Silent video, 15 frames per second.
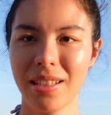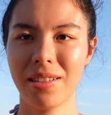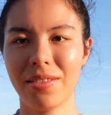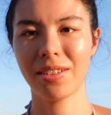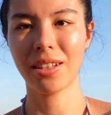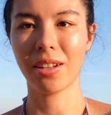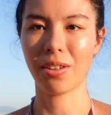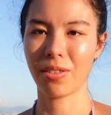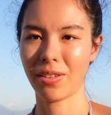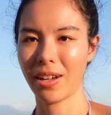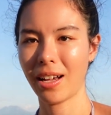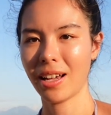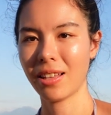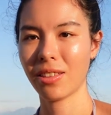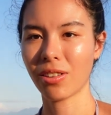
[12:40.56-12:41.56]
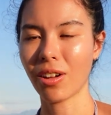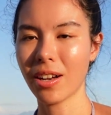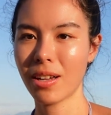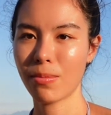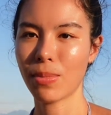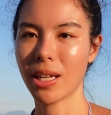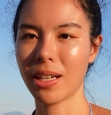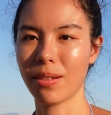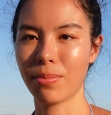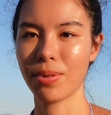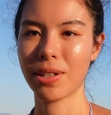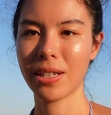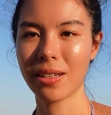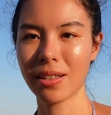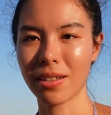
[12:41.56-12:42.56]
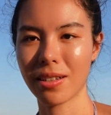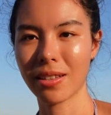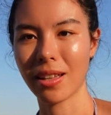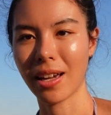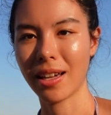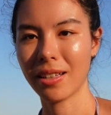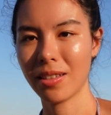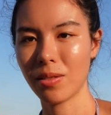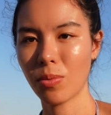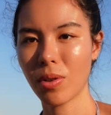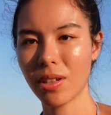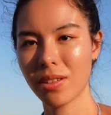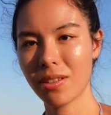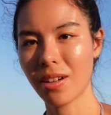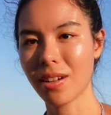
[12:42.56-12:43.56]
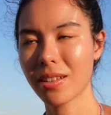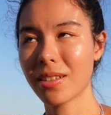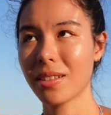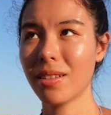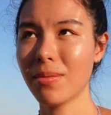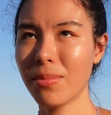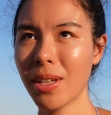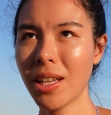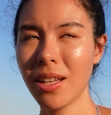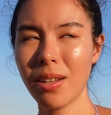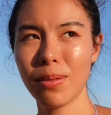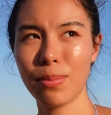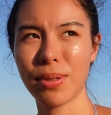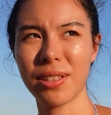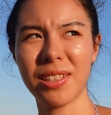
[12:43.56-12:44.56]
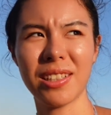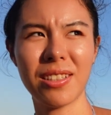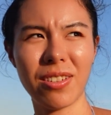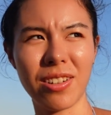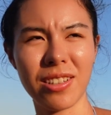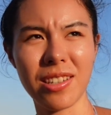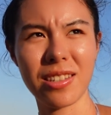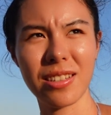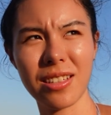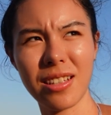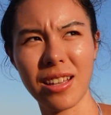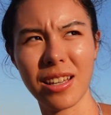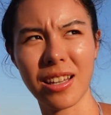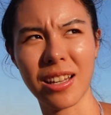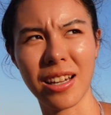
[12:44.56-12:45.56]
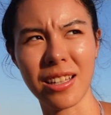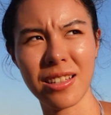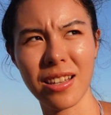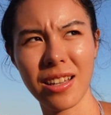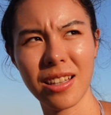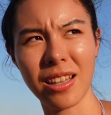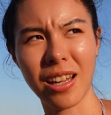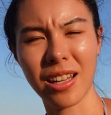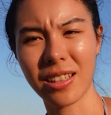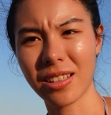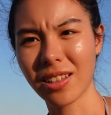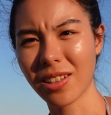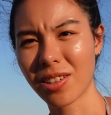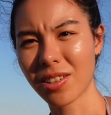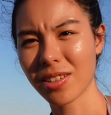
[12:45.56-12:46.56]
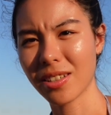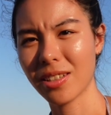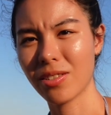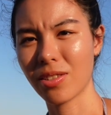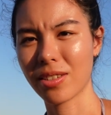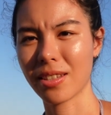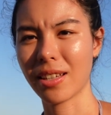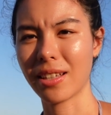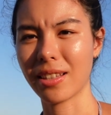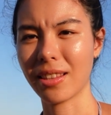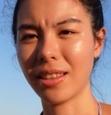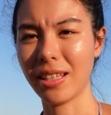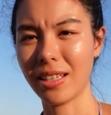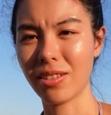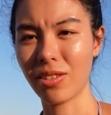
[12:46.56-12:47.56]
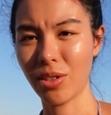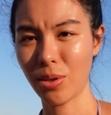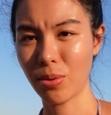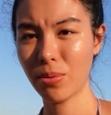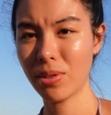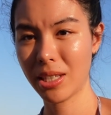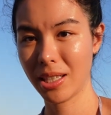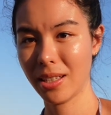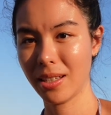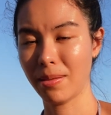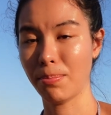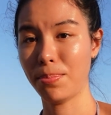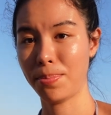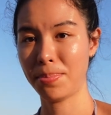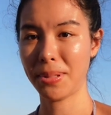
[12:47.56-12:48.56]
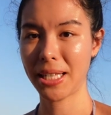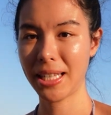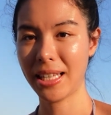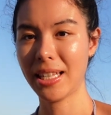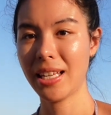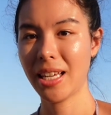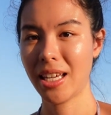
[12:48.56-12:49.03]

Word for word: even though I thought I made it pretty clear that I didn't want to talk to him. But honestly, like guys like that literally just like need you to be